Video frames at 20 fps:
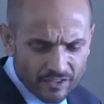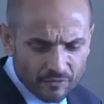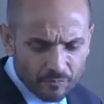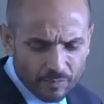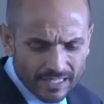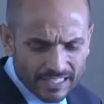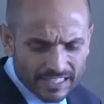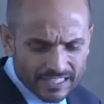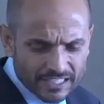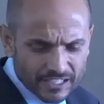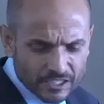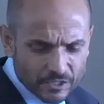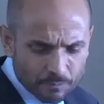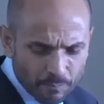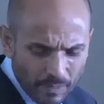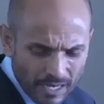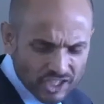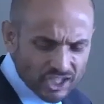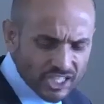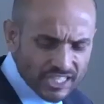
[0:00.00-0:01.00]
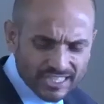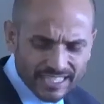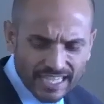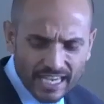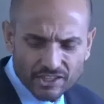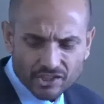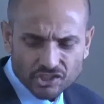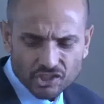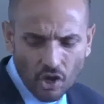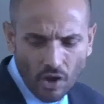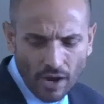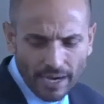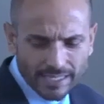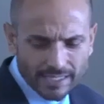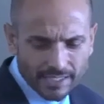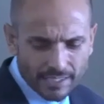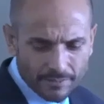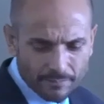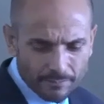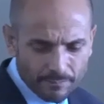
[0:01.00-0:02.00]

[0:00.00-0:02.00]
have been specially set aside.